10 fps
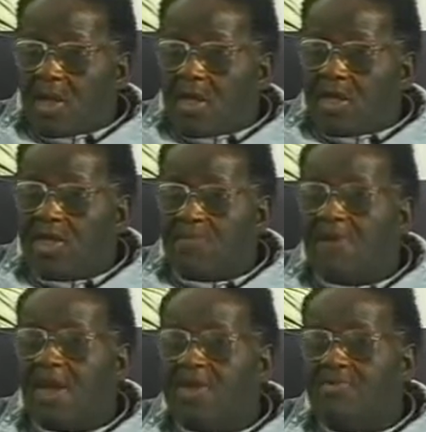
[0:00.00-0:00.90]
He
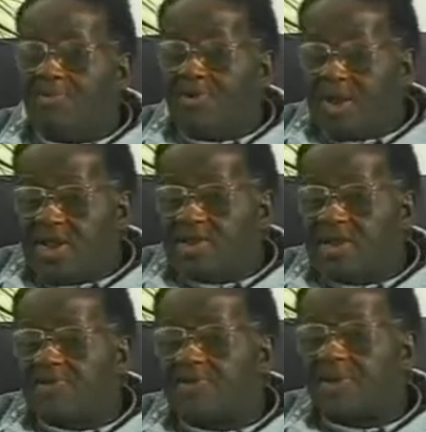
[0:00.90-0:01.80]
manipulated
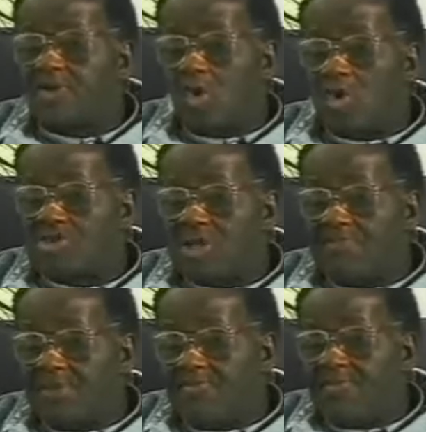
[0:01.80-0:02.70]
the Xhosa
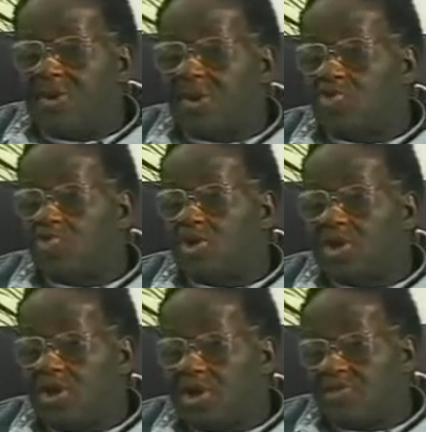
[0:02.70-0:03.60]
people into
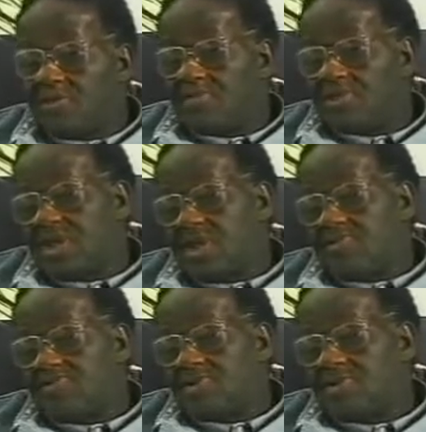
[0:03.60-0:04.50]
killing themselves.
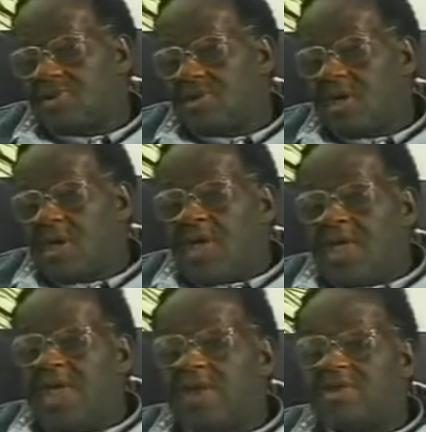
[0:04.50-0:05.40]

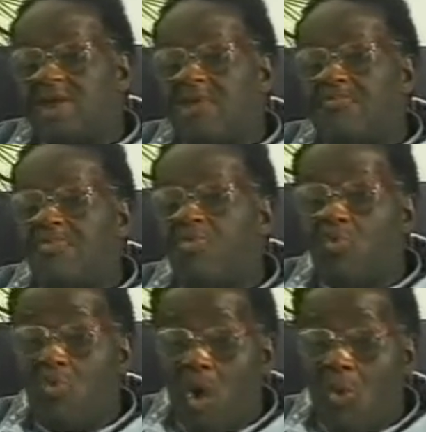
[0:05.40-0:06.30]
And a
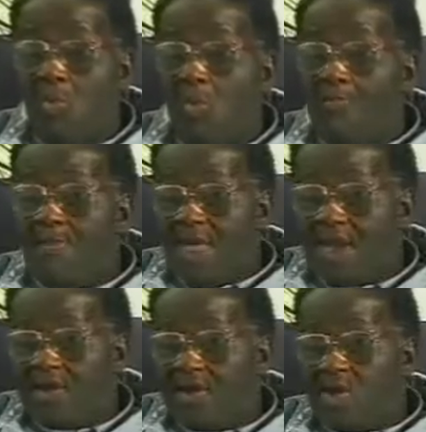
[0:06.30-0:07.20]
poor woman,
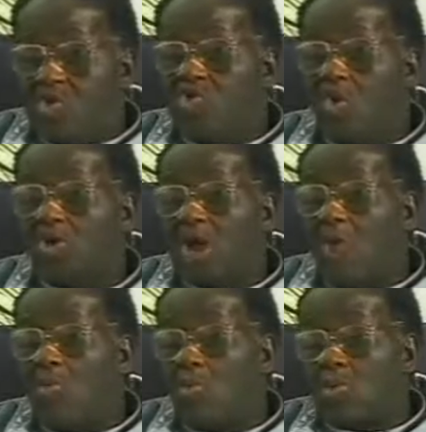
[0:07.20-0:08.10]

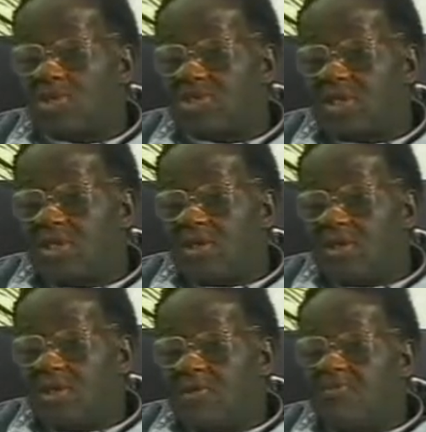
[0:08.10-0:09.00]
Nongawuso,
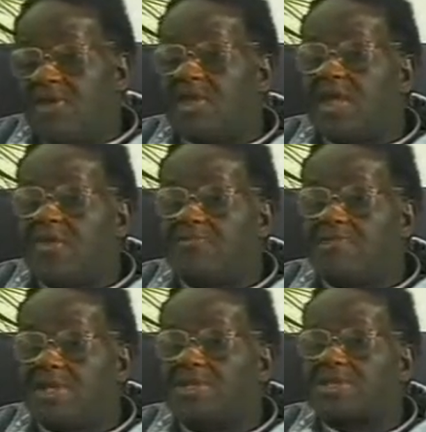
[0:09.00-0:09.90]
became
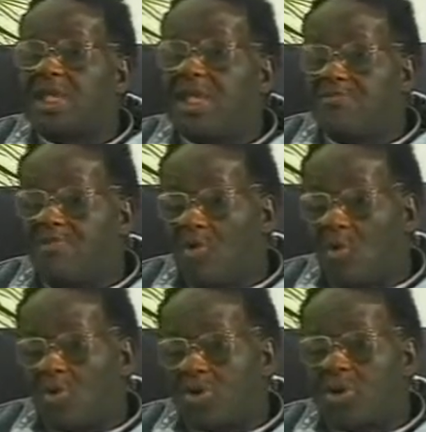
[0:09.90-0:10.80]
the
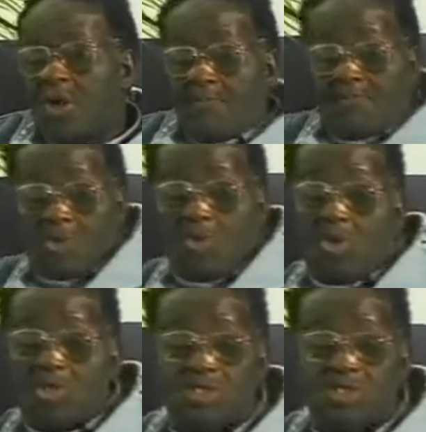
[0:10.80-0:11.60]
scapegoat, because